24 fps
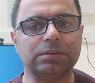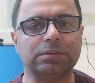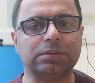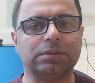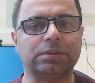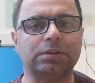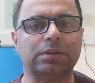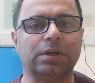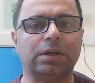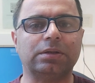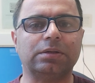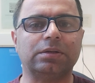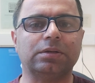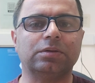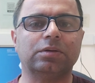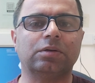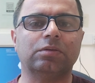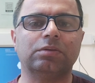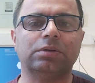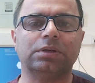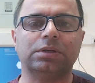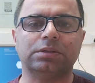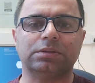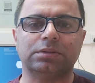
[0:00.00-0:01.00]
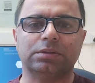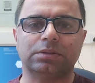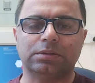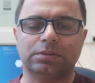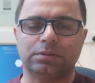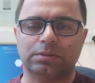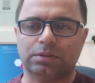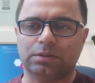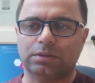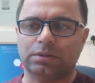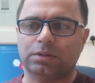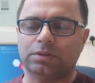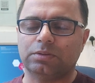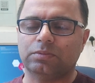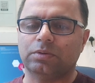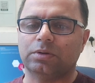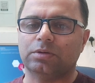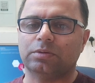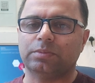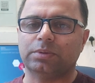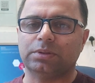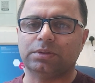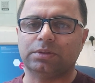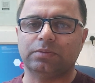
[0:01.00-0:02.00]
The anticoagulant
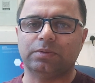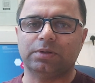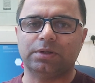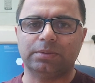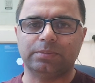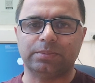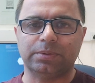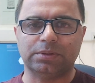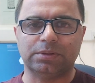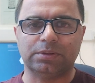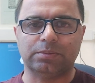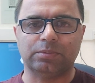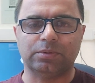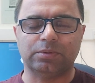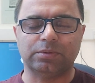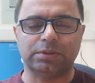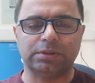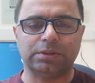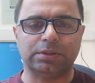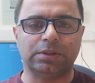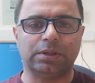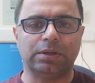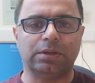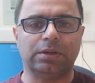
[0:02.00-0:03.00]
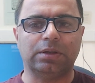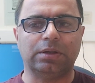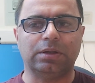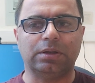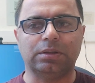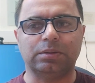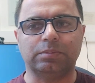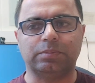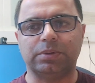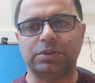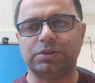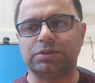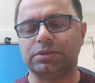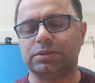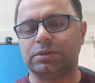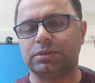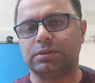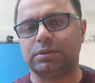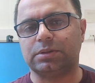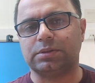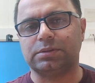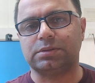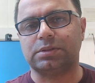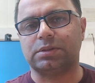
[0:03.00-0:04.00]
environment develop in the body, and
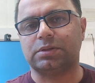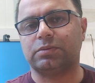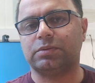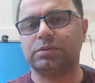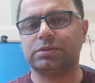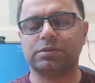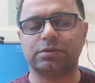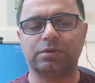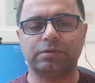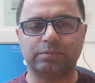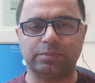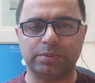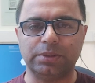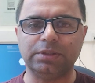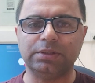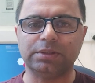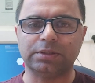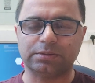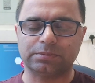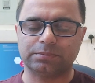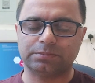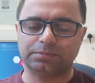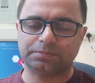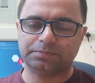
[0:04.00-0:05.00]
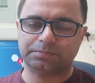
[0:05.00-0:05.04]
patient is at risk of bleeding.